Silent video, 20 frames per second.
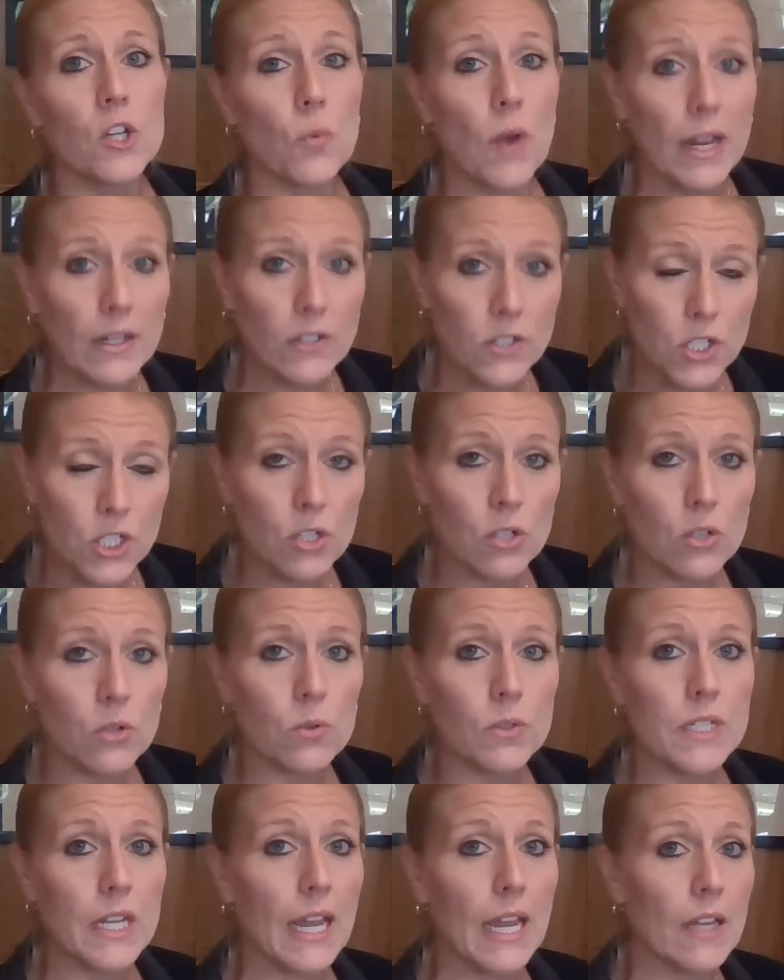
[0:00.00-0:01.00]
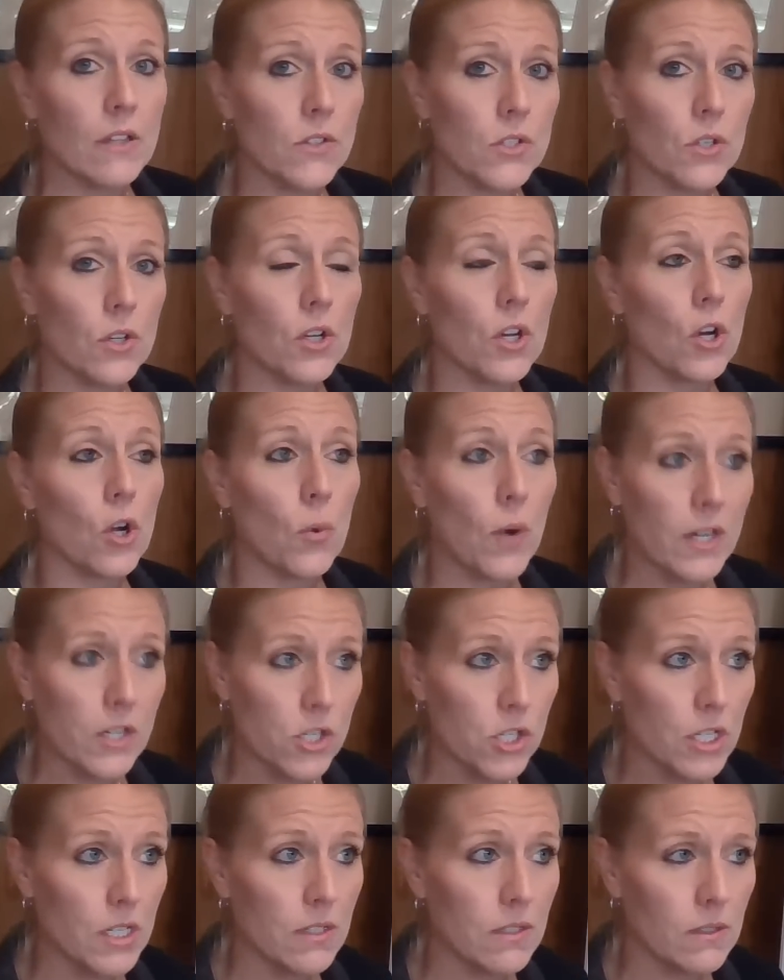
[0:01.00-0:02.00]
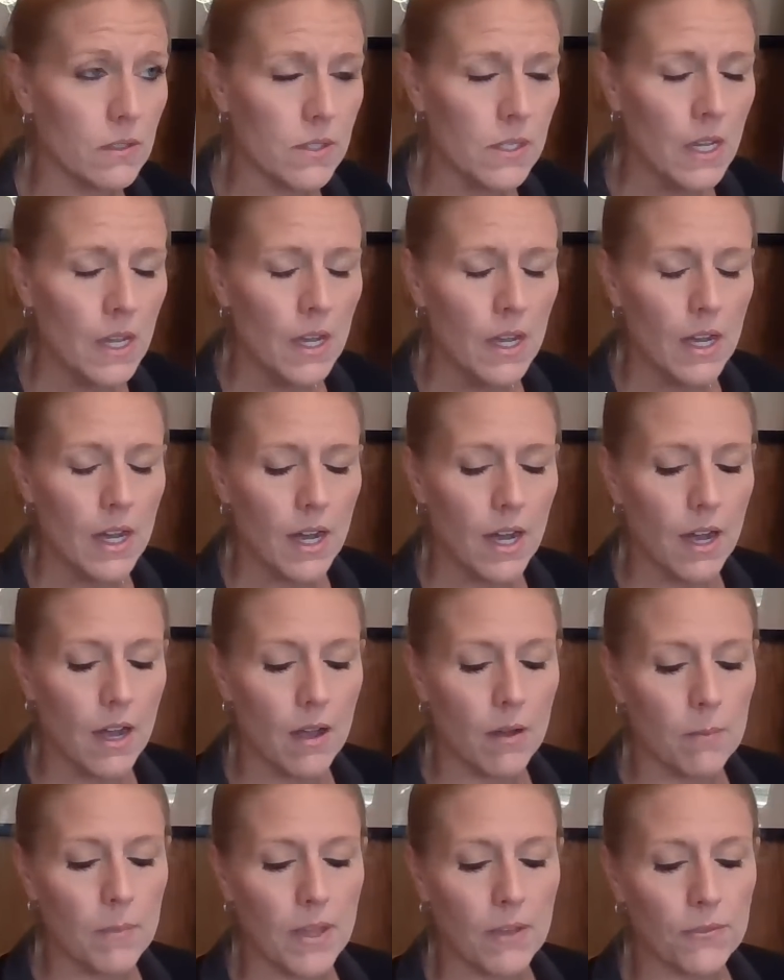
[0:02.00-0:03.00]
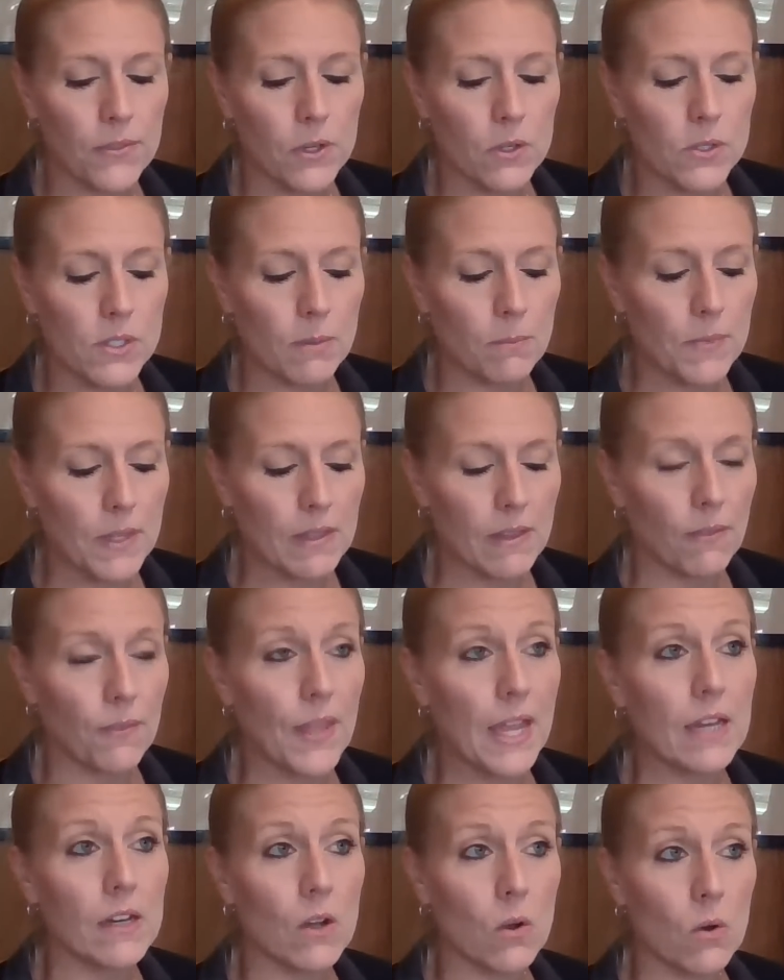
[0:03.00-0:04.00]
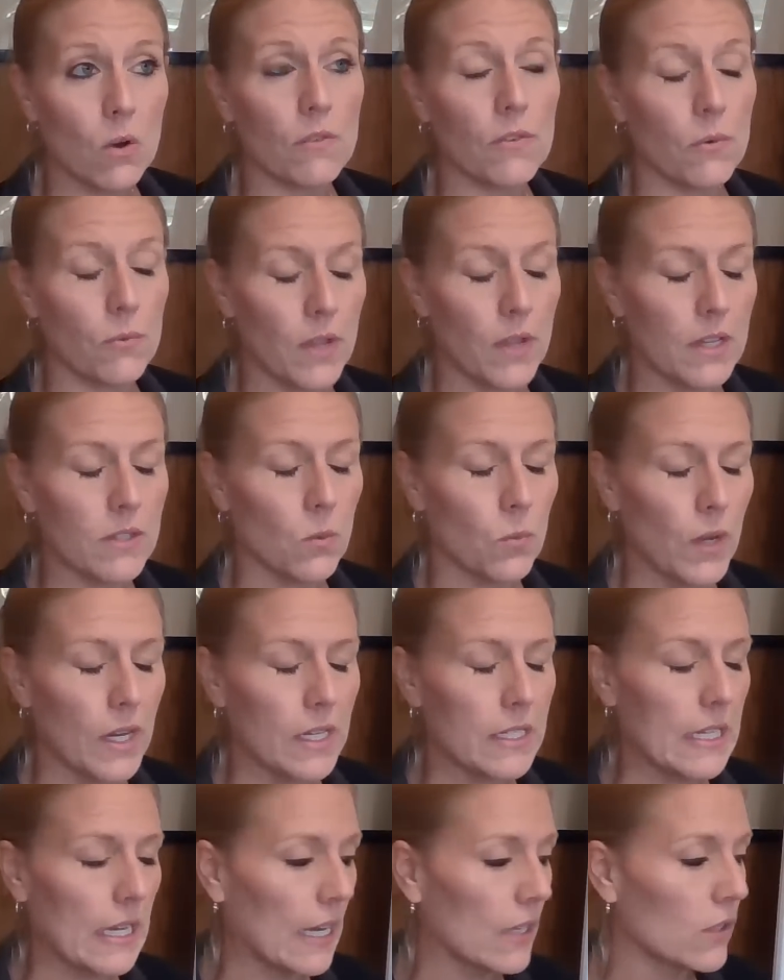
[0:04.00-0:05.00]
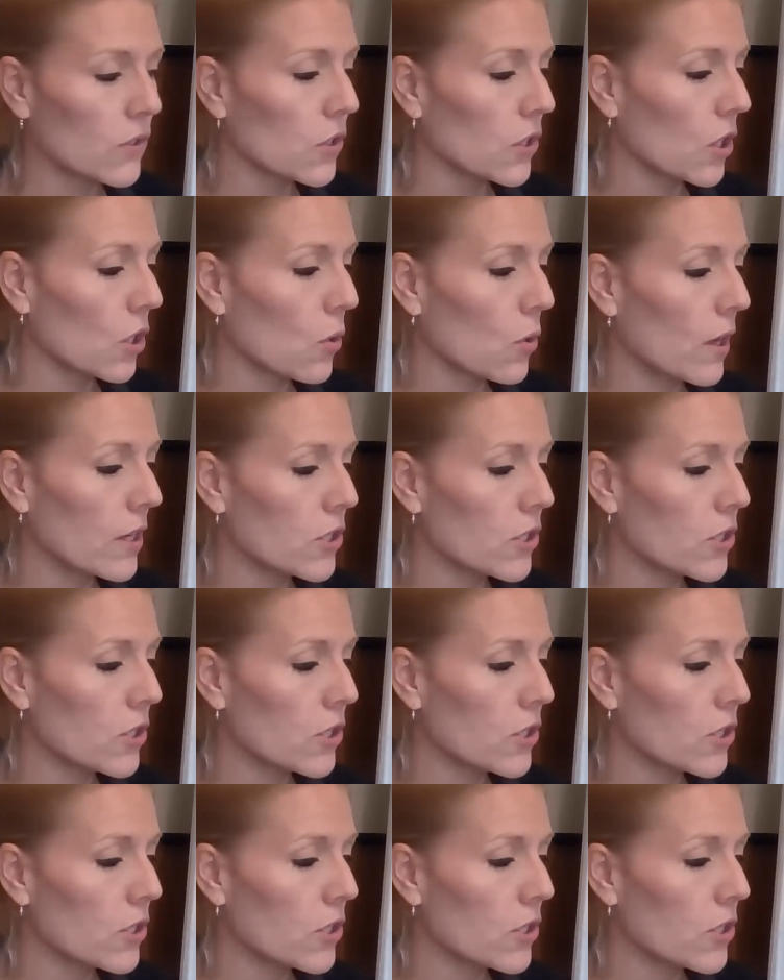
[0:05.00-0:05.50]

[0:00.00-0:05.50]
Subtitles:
direct you to answer your questions if there's something that they know of as a way to answer your